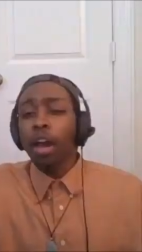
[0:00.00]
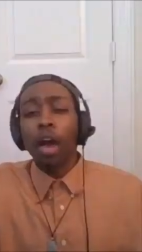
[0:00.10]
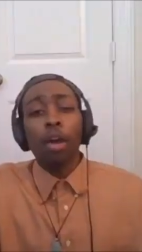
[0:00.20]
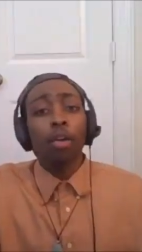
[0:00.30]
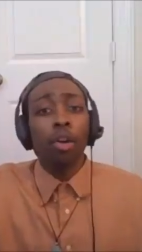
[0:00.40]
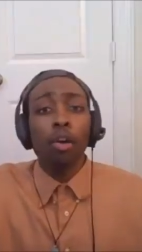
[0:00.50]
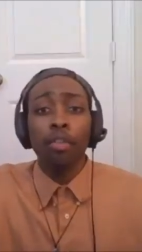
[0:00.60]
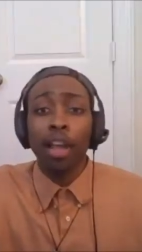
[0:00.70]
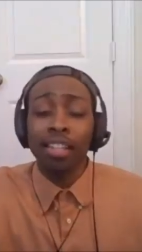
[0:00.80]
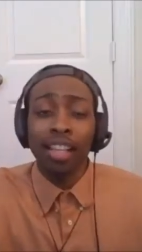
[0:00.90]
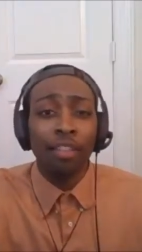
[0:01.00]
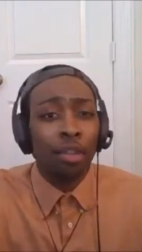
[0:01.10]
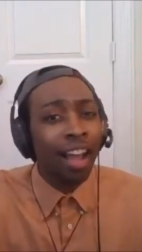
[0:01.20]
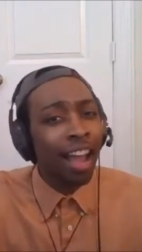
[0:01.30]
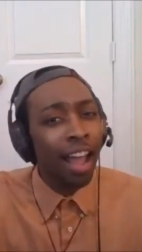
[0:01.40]
I, don't, I don't know if you guys have
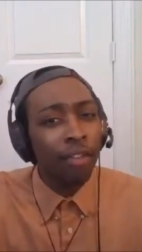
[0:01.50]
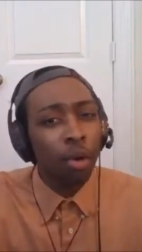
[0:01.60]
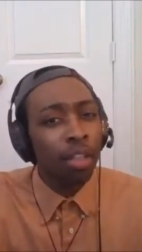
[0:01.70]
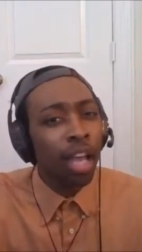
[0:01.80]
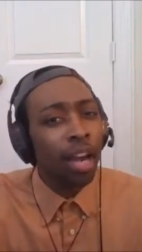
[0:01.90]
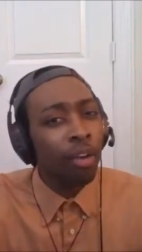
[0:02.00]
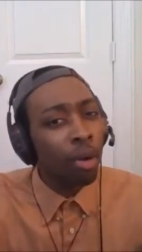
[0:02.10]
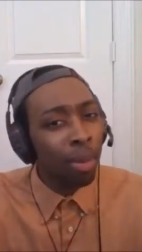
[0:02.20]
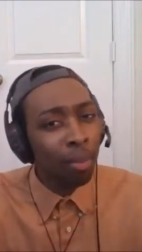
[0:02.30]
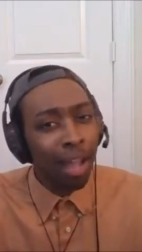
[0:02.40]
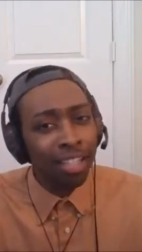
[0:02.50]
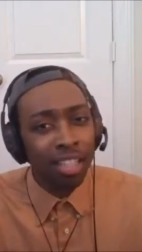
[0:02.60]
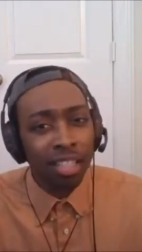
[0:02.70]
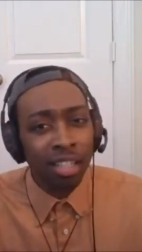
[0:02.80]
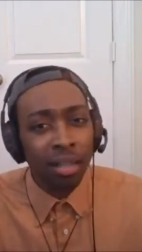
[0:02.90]
you have Northern Colorado been back
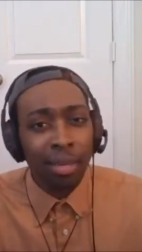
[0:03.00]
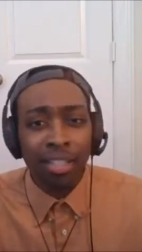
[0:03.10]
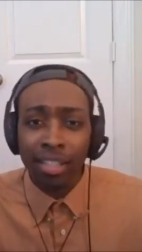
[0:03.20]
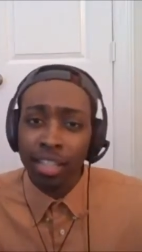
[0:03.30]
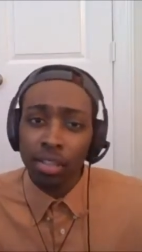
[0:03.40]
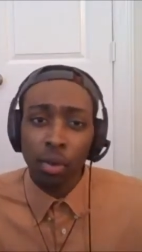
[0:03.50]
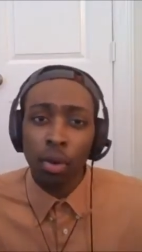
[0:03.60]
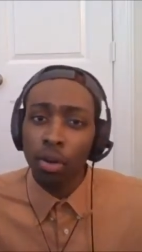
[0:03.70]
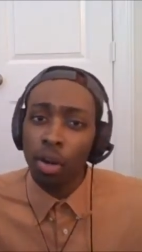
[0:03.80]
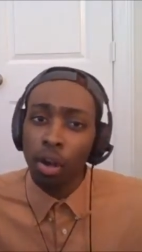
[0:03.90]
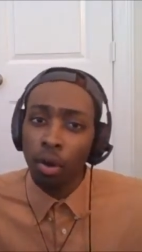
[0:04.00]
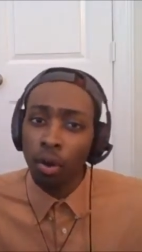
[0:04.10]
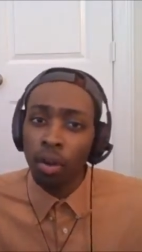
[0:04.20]
to the tournament since, or no?